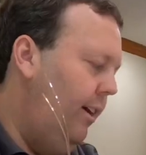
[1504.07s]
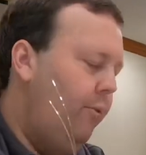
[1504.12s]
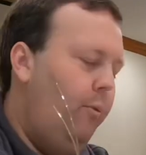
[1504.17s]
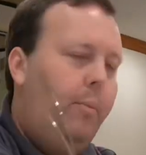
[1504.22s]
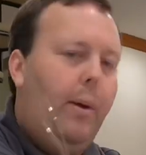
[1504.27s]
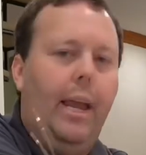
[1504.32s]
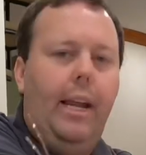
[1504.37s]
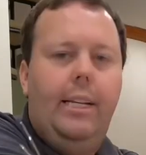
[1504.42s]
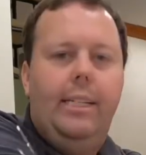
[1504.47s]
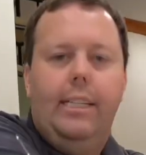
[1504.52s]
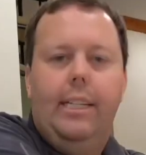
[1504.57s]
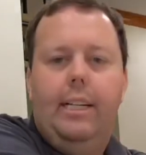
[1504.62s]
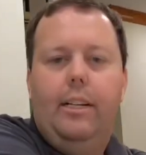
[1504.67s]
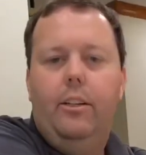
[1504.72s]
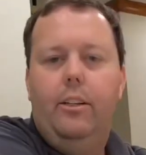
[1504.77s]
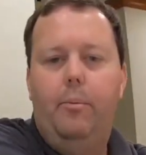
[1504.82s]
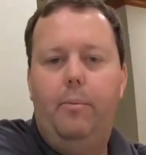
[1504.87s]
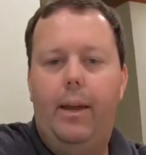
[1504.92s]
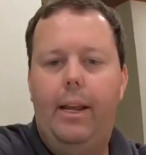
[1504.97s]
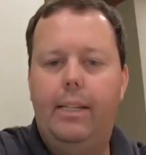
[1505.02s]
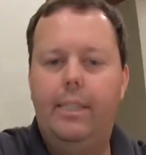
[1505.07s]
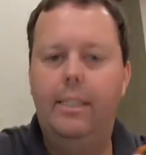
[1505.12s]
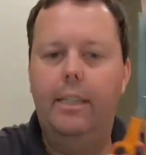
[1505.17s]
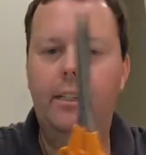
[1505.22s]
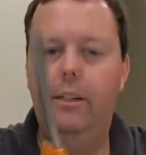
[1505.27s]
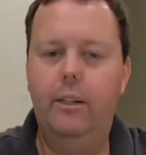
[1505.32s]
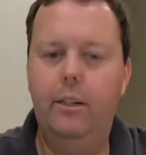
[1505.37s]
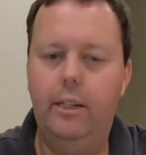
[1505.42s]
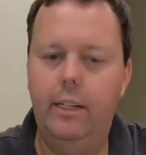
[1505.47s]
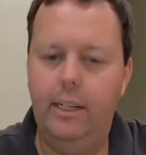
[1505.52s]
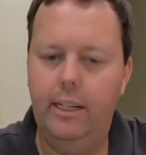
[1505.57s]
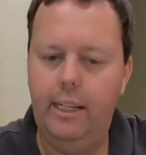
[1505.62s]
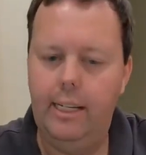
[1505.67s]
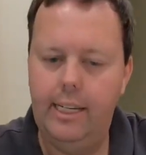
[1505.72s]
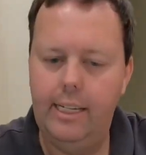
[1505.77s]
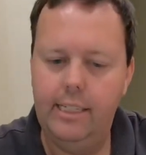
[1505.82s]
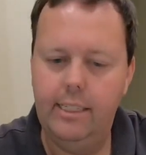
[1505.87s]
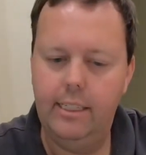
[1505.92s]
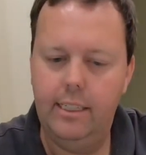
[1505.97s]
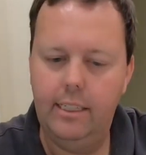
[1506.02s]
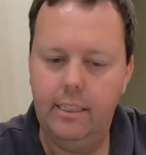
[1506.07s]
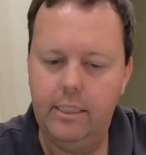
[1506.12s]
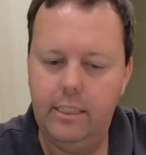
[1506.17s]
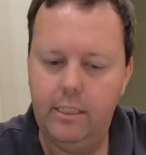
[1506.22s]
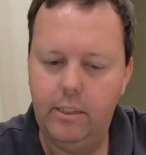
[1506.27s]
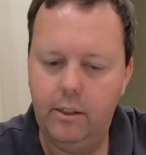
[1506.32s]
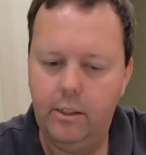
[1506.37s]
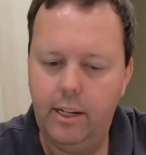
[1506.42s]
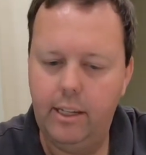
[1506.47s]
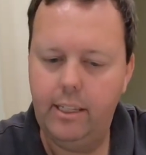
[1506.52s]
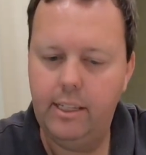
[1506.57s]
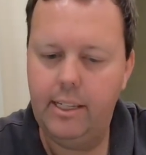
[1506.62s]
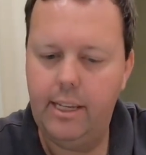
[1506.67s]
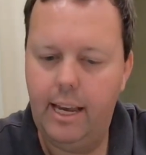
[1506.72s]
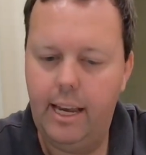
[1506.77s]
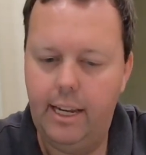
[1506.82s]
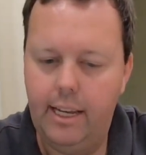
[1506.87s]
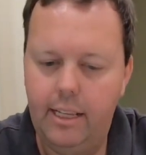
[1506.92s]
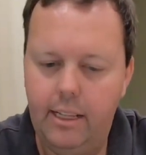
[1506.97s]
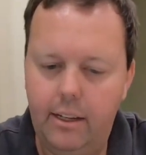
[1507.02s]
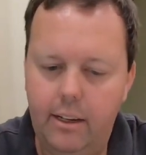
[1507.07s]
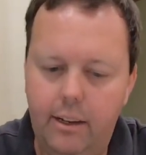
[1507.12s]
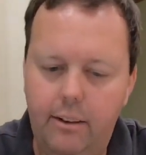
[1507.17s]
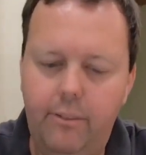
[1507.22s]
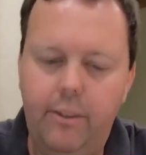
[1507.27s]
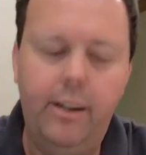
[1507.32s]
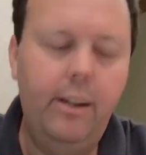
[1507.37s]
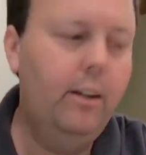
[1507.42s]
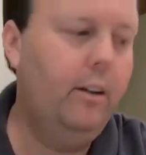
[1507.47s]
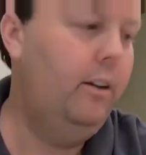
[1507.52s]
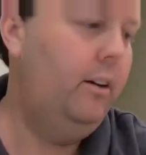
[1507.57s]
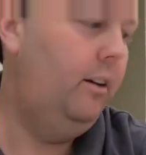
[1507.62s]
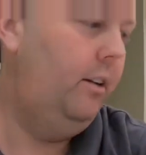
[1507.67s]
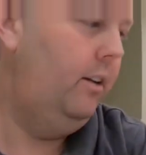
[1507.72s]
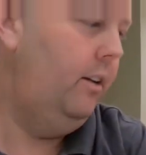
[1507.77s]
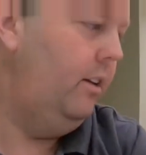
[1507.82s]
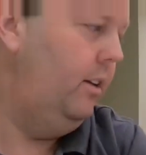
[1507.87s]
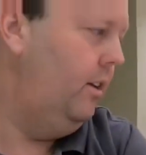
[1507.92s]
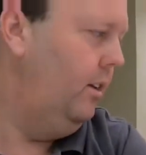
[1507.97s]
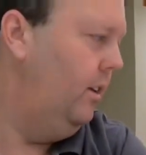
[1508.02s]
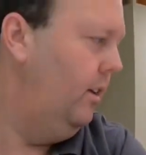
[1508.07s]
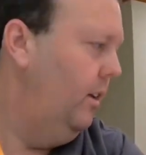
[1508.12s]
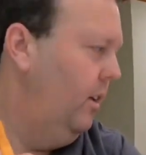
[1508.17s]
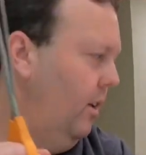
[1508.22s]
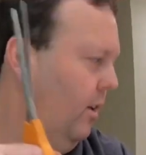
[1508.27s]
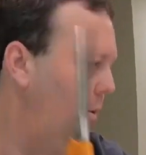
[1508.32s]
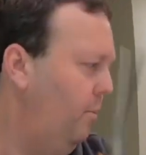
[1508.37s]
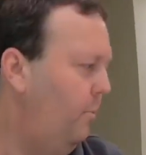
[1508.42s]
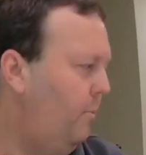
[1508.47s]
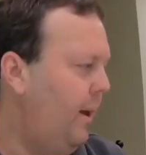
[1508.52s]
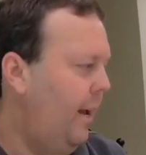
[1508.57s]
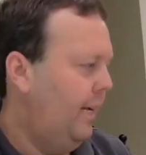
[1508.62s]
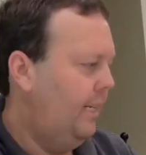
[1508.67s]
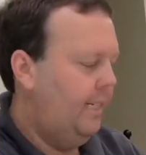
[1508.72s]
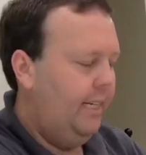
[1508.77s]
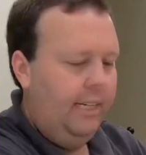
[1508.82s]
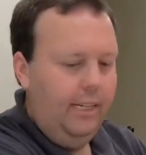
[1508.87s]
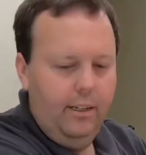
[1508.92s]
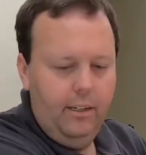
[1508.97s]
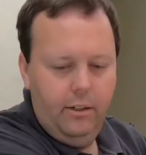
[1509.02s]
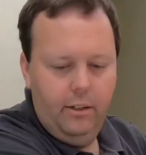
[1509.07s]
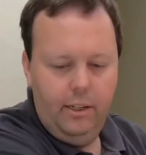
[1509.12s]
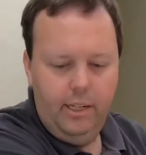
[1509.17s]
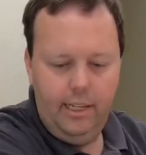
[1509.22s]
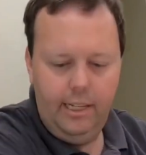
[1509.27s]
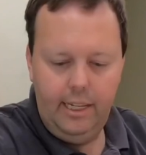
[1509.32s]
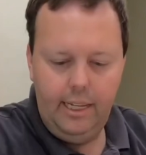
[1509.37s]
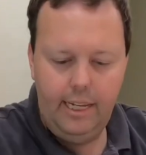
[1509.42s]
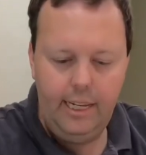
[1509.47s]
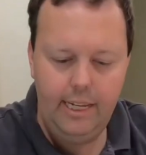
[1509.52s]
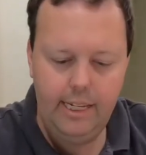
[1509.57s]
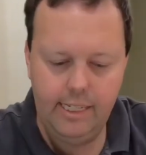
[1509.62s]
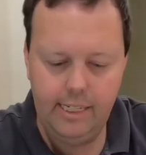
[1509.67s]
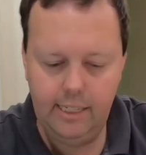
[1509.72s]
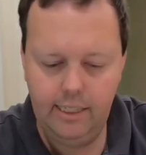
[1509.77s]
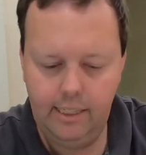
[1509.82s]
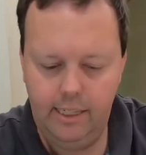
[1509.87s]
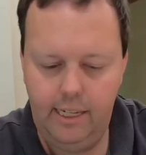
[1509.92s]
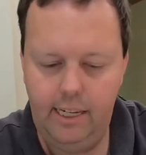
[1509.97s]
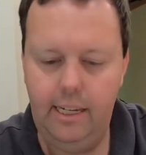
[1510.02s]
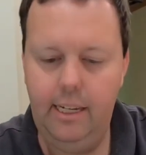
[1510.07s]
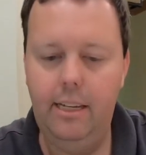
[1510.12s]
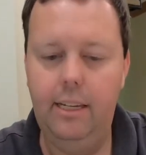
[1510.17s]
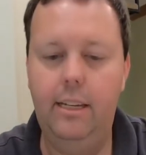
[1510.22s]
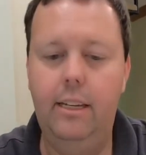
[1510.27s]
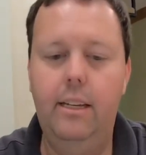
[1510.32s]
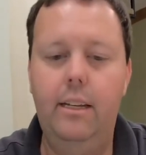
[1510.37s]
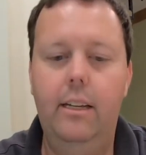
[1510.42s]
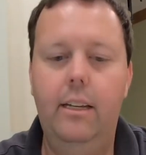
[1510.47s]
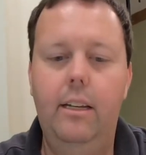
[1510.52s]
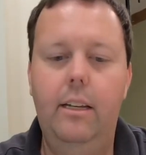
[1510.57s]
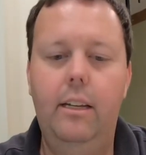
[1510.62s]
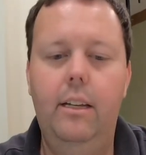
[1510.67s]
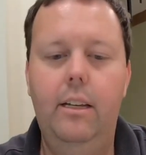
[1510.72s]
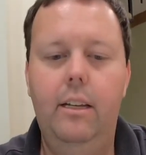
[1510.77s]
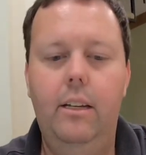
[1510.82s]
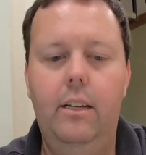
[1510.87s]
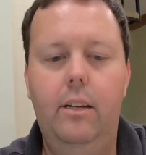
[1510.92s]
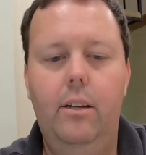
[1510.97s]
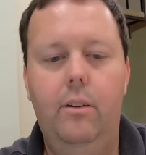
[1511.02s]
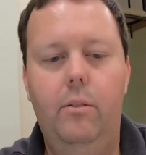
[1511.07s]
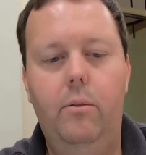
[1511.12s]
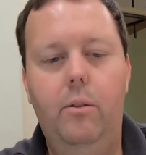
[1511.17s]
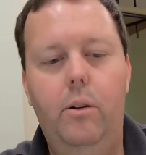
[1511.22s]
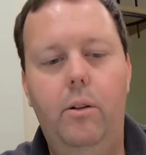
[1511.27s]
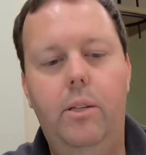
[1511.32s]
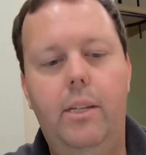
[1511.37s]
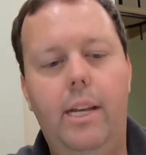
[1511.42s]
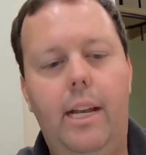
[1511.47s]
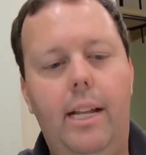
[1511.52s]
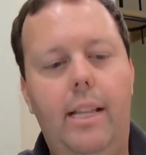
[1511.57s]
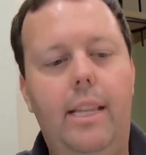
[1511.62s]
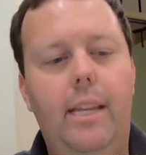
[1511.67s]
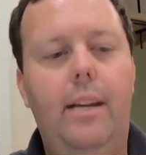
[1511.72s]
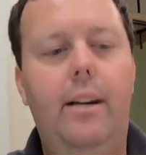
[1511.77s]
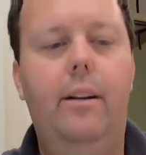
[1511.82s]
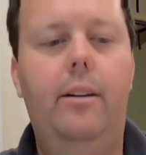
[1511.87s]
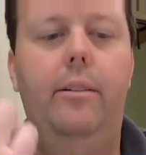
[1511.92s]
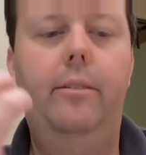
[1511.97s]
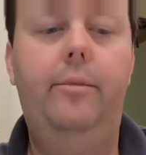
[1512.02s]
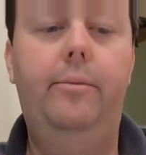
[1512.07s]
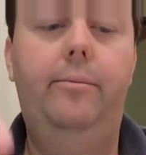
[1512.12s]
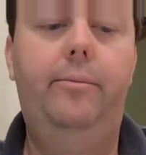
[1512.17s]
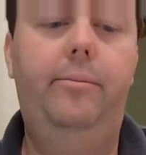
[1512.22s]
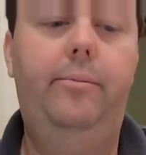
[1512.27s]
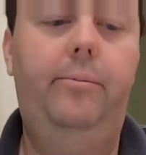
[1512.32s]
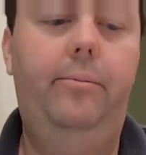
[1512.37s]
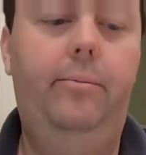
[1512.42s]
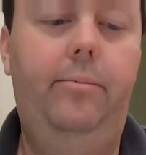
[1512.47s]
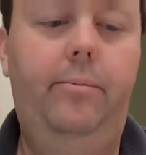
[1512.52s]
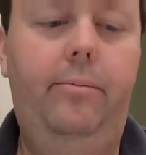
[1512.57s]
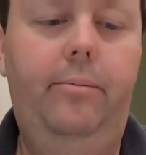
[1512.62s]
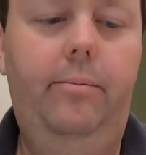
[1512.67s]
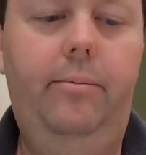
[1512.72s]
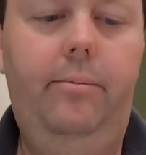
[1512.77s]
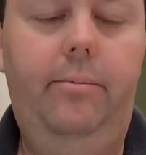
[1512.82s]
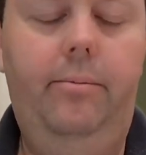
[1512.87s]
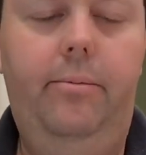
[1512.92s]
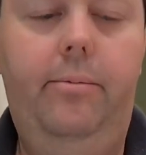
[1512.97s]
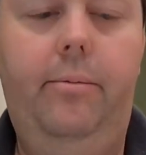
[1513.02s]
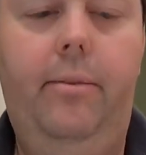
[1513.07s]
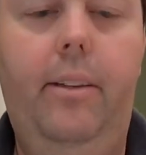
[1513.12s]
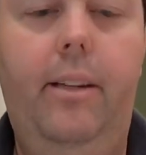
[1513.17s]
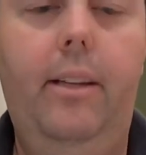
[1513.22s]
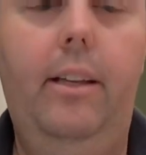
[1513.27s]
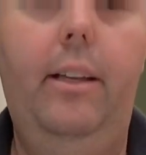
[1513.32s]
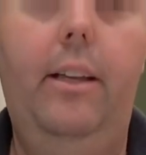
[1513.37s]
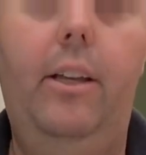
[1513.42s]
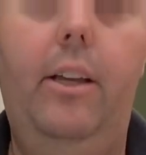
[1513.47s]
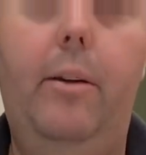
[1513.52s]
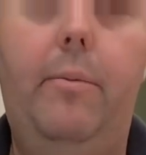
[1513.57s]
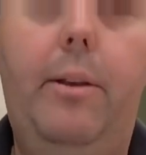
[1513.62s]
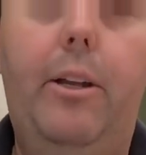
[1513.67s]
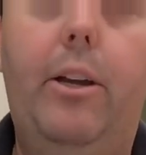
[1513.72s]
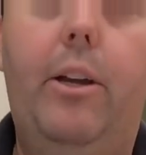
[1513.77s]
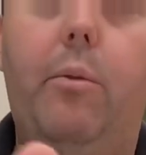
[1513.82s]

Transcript: a bank sinker. The bank sinker can easily, so cut the tag end off here. Bank sinker can easily rotate there. I mean, you can